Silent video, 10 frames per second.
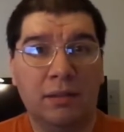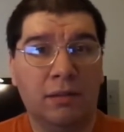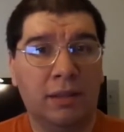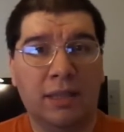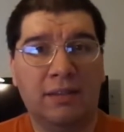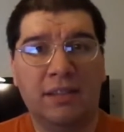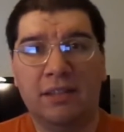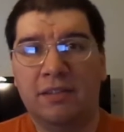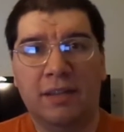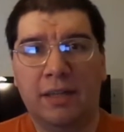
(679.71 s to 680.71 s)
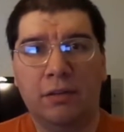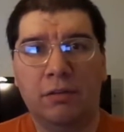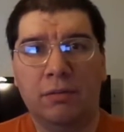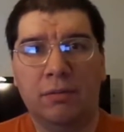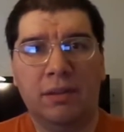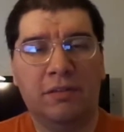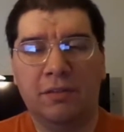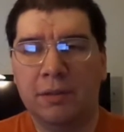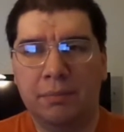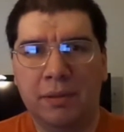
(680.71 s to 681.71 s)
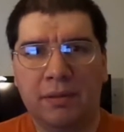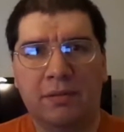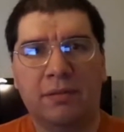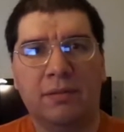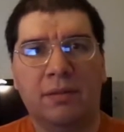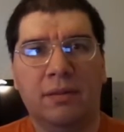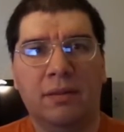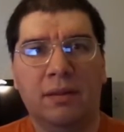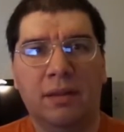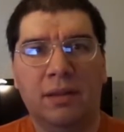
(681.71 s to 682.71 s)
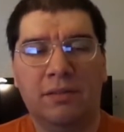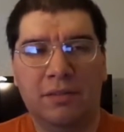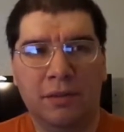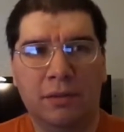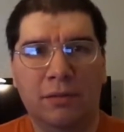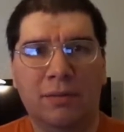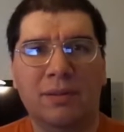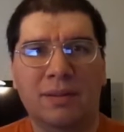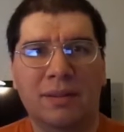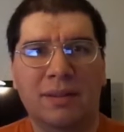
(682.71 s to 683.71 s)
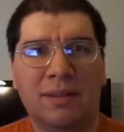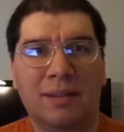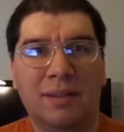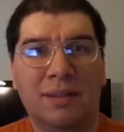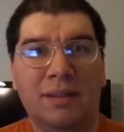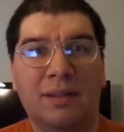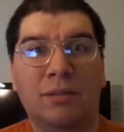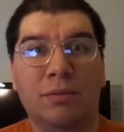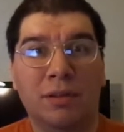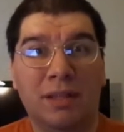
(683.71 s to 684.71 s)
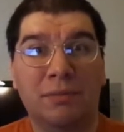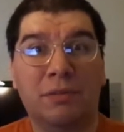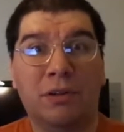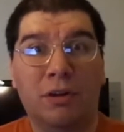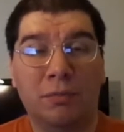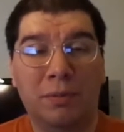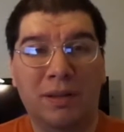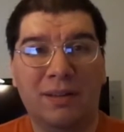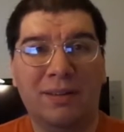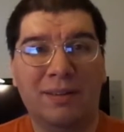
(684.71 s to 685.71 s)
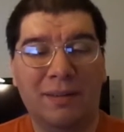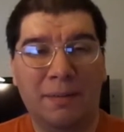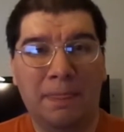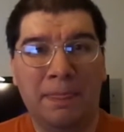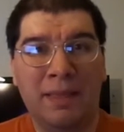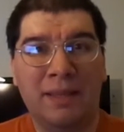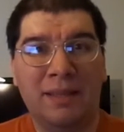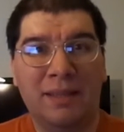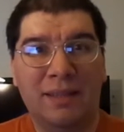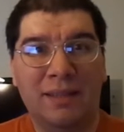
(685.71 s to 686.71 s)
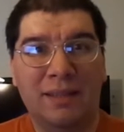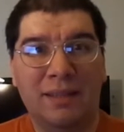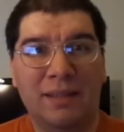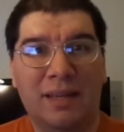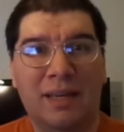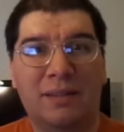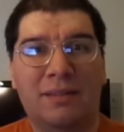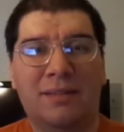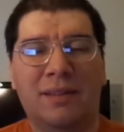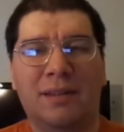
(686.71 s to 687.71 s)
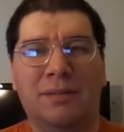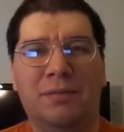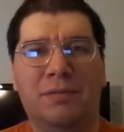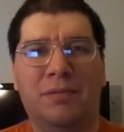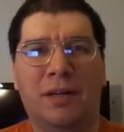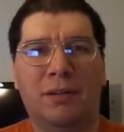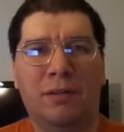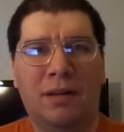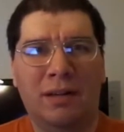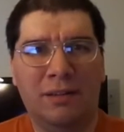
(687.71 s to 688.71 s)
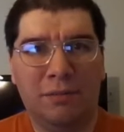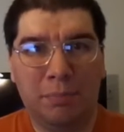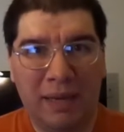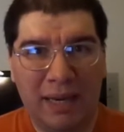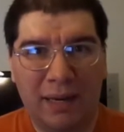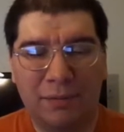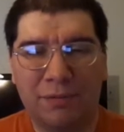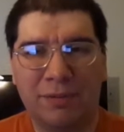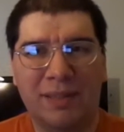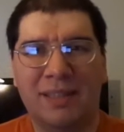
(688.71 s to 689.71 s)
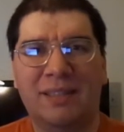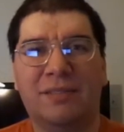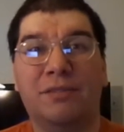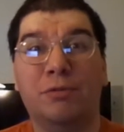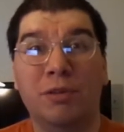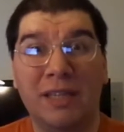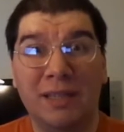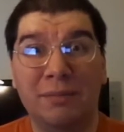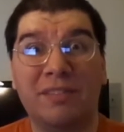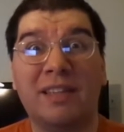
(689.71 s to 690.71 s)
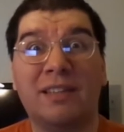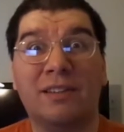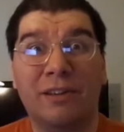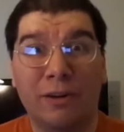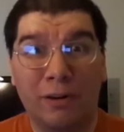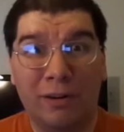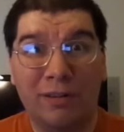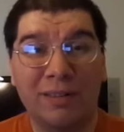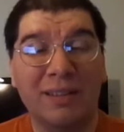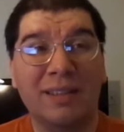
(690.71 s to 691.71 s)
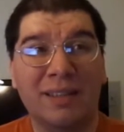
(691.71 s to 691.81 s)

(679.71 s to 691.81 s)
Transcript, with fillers: he looked at the entire exhibit until a real-life cobra had uh, followed on his path, and he screams like a girl